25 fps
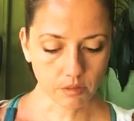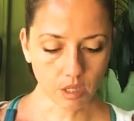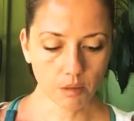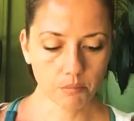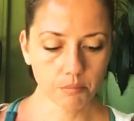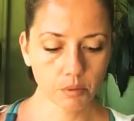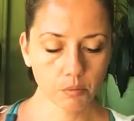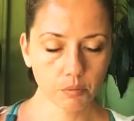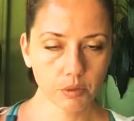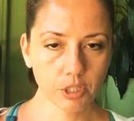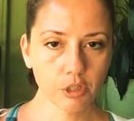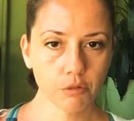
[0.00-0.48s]

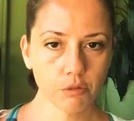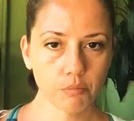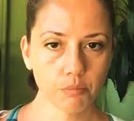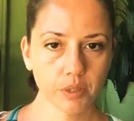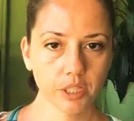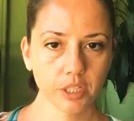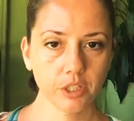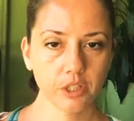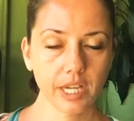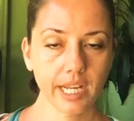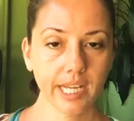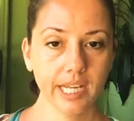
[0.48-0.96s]
But when you bring
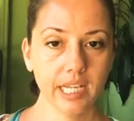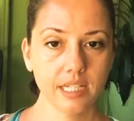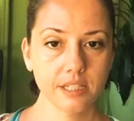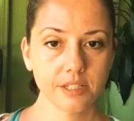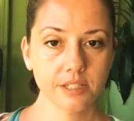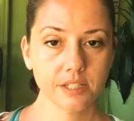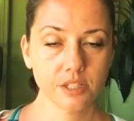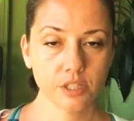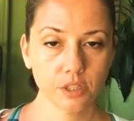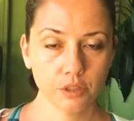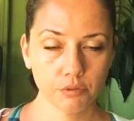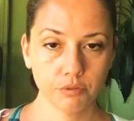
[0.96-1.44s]
your
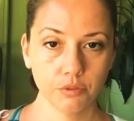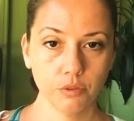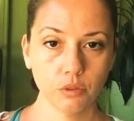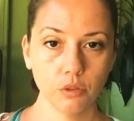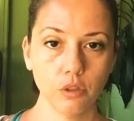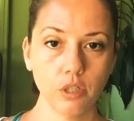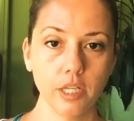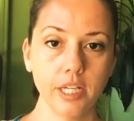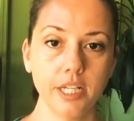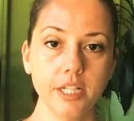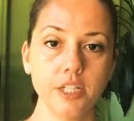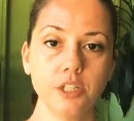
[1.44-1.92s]
hands to the
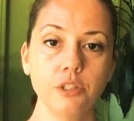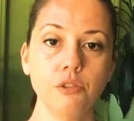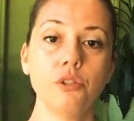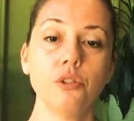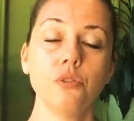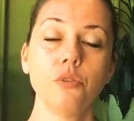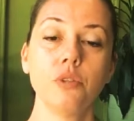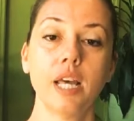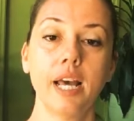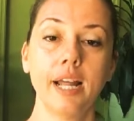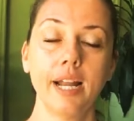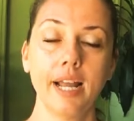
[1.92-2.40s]
floor and you
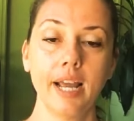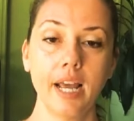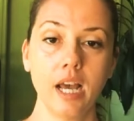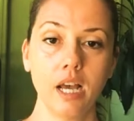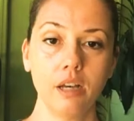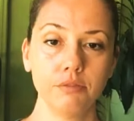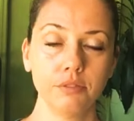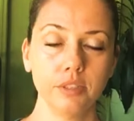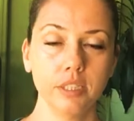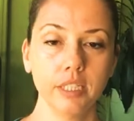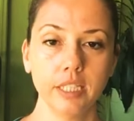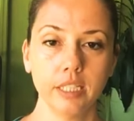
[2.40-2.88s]
do that
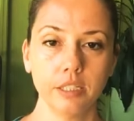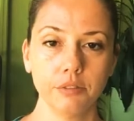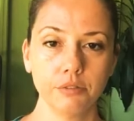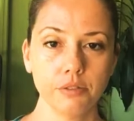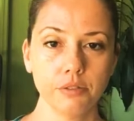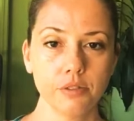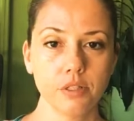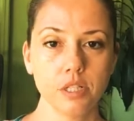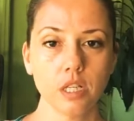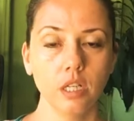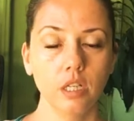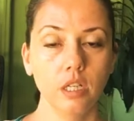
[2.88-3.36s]
half
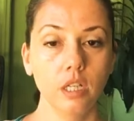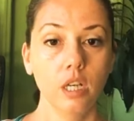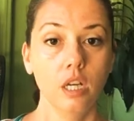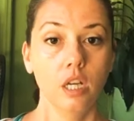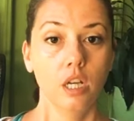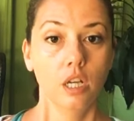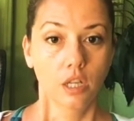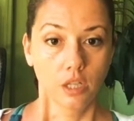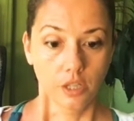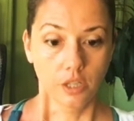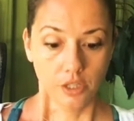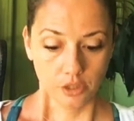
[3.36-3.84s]
lift,
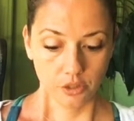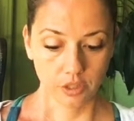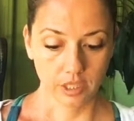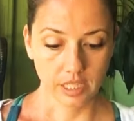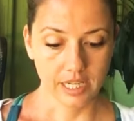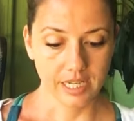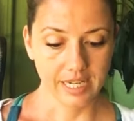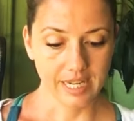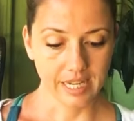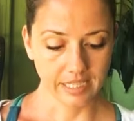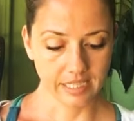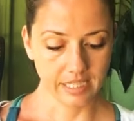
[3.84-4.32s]
you're
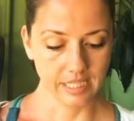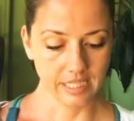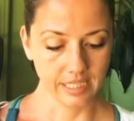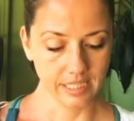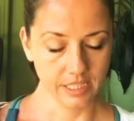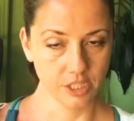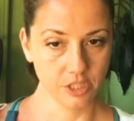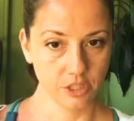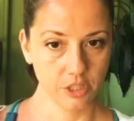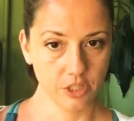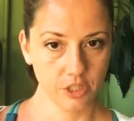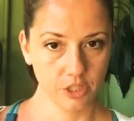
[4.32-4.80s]
connecting
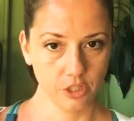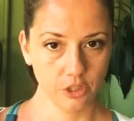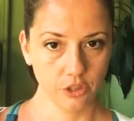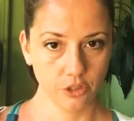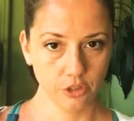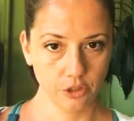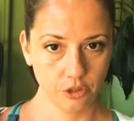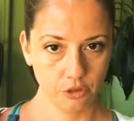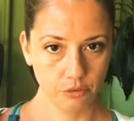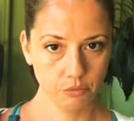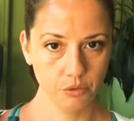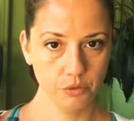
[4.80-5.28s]
into the
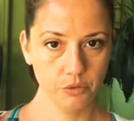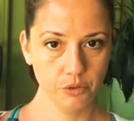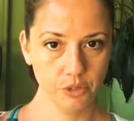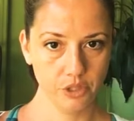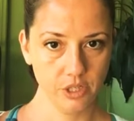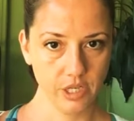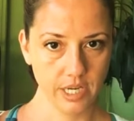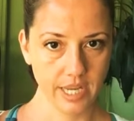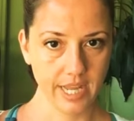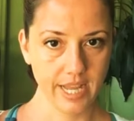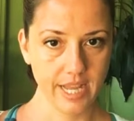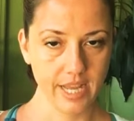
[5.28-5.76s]
earth through your
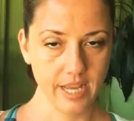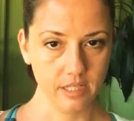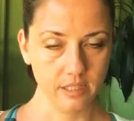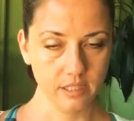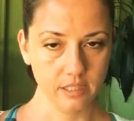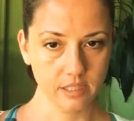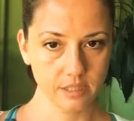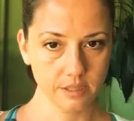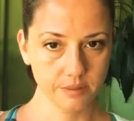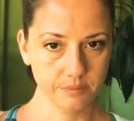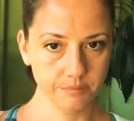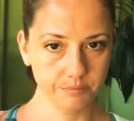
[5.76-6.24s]
hands.